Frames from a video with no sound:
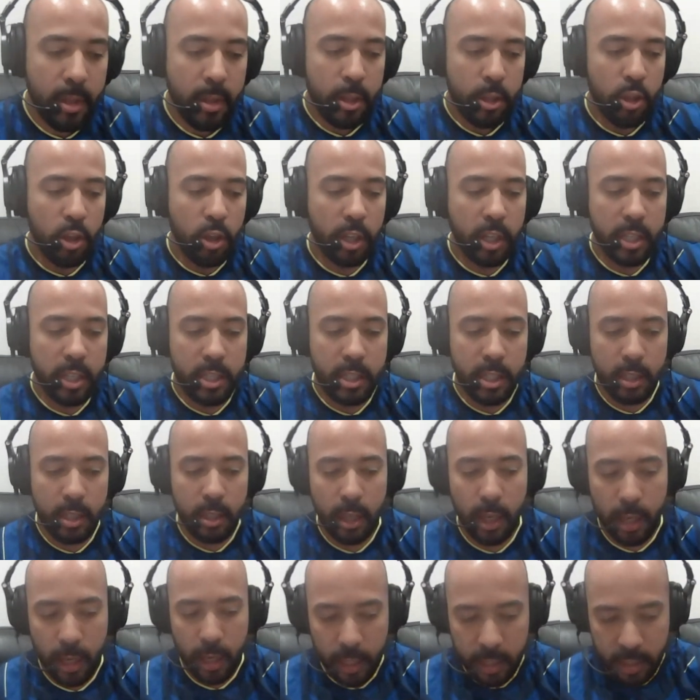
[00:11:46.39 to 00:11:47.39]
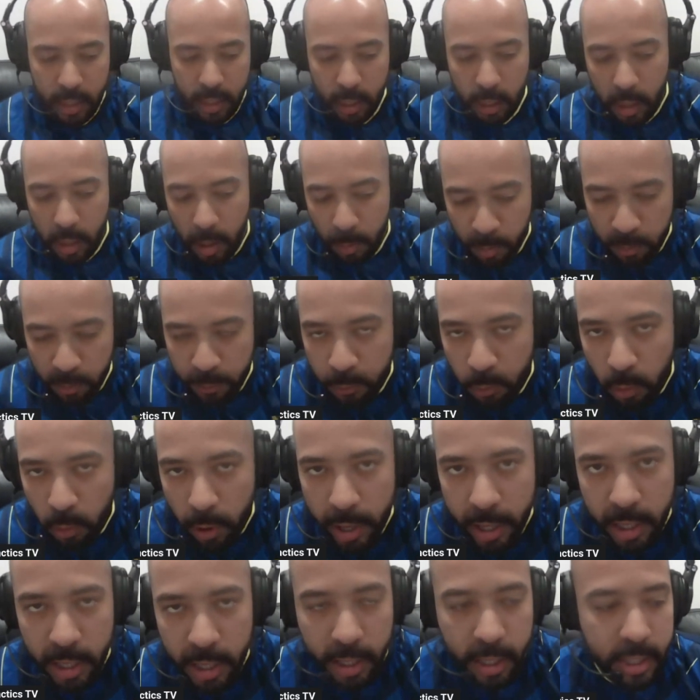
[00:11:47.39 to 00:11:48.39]
You can see, and it's in number 4
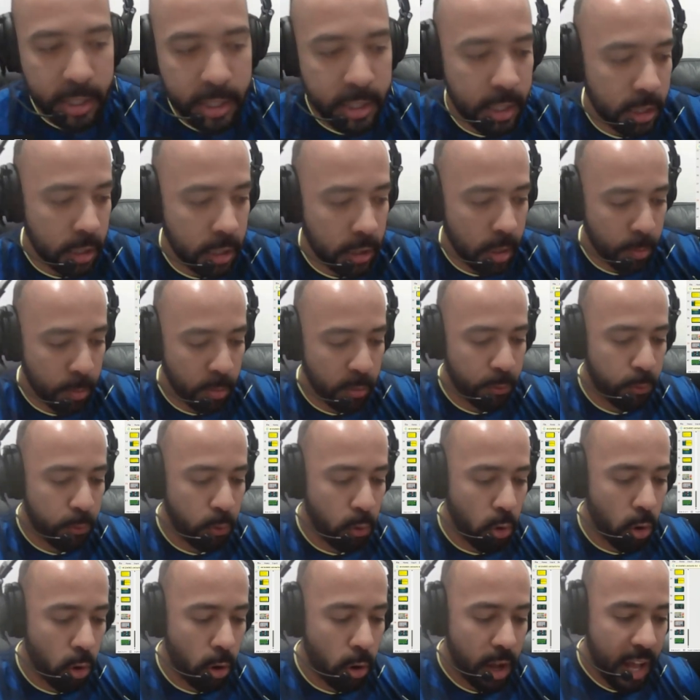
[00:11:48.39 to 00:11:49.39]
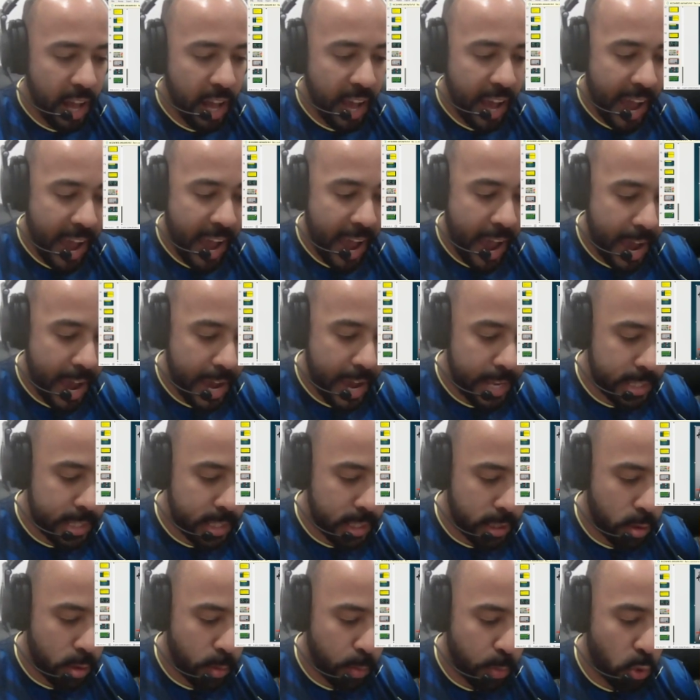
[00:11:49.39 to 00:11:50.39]
here. You can see the number 4
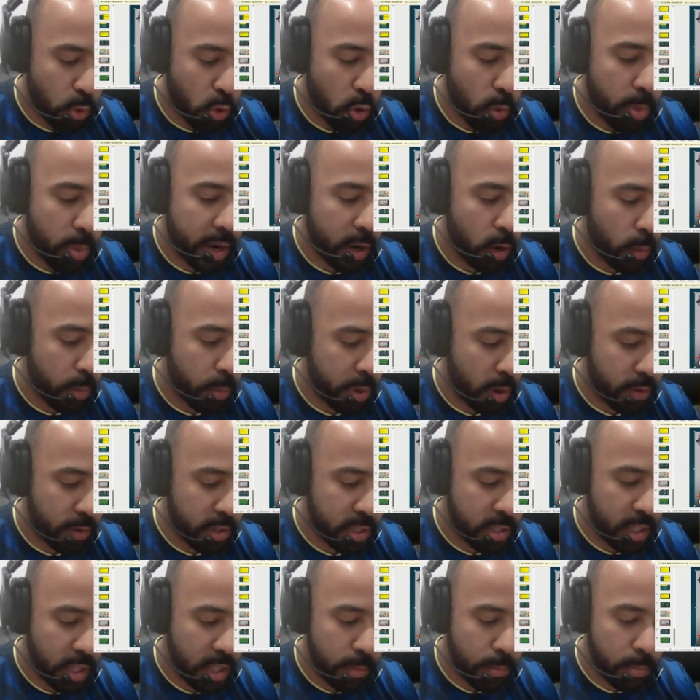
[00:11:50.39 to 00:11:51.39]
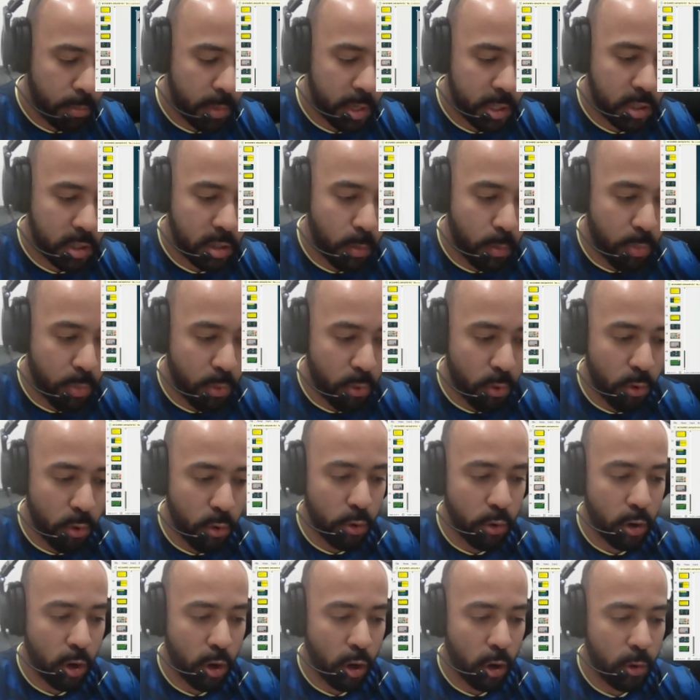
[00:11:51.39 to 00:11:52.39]
has the ball, but it will be obviously Mr.
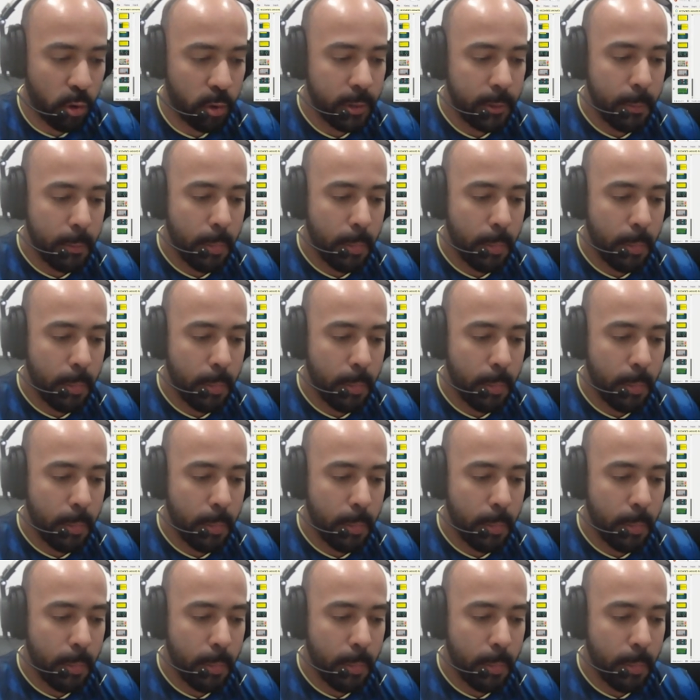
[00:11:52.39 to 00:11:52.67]
Bruno